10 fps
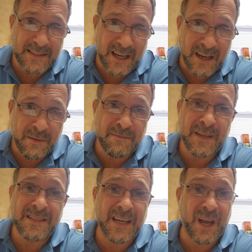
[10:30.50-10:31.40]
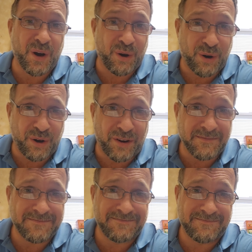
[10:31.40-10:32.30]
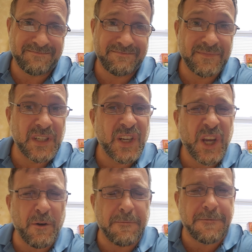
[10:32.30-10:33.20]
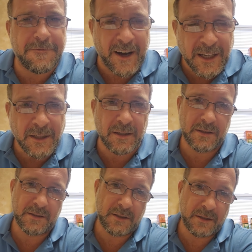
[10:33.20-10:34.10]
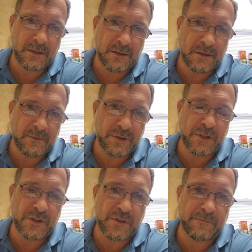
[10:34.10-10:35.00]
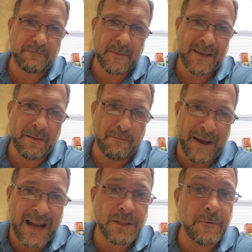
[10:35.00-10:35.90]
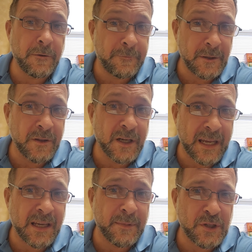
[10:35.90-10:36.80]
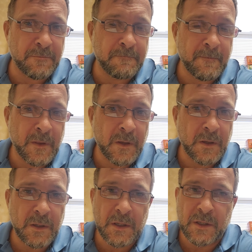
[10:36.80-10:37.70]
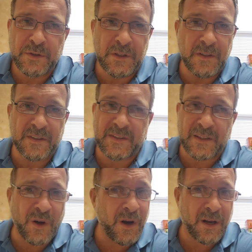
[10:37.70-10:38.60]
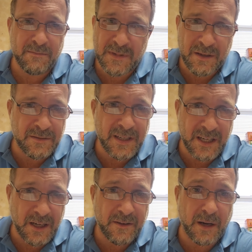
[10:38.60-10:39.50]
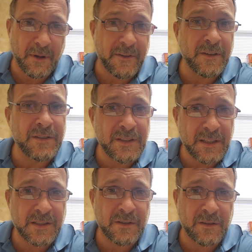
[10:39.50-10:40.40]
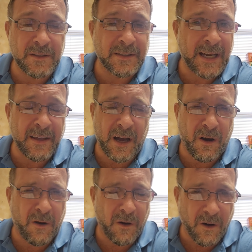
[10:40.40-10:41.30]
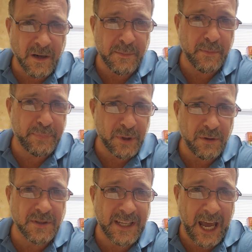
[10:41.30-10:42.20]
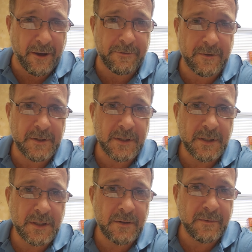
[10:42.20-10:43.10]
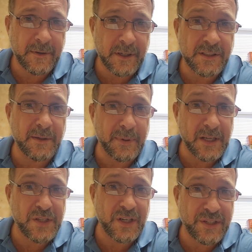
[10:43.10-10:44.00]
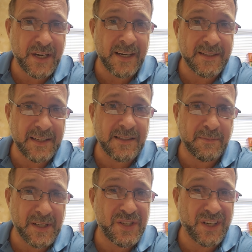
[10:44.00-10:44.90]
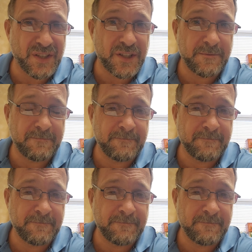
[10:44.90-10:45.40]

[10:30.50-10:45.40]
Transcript: Time to get hot, get on fire for Jesus. Get back to fulfilling the Great Commission. Jesus did not come down to earth a couple of thousand years ago and die that horrible, brutal death for us to play churchianity, to play church.